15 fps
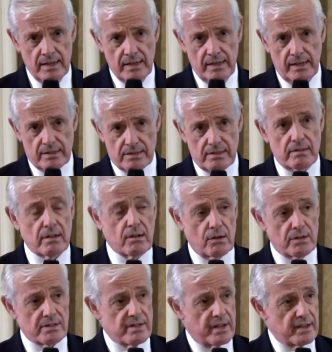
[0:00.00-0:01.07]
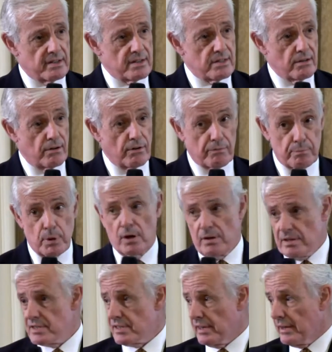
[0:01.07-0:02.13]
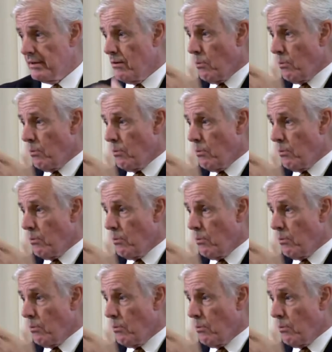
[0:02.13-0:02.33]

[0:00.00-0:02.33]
into the context of policy.